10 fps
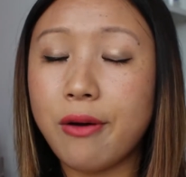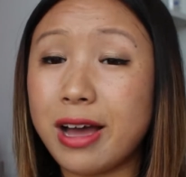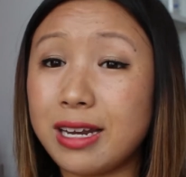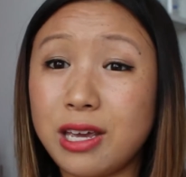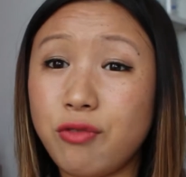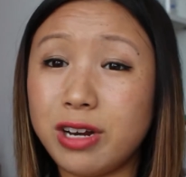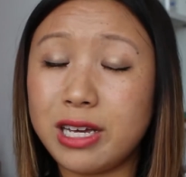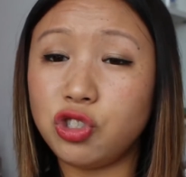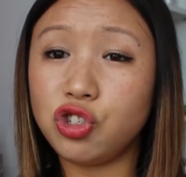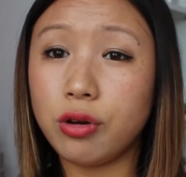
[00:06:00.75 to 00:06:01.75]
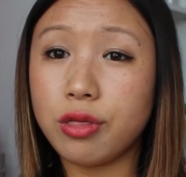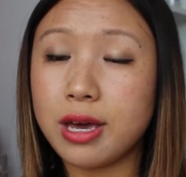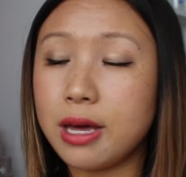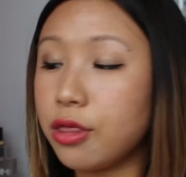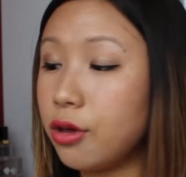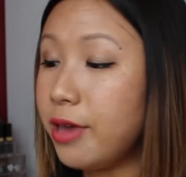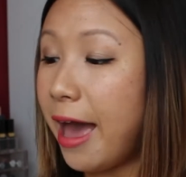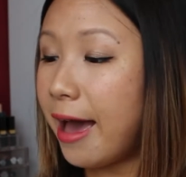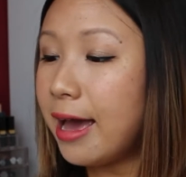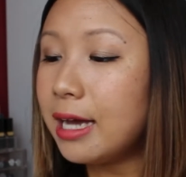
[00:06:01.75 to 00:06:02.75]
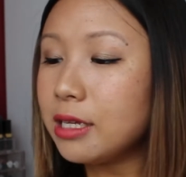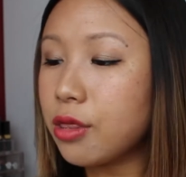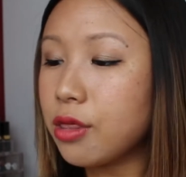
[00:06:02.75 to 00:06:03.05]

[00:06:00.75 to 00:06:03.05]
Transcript: and he really enjoys it. So yeah, this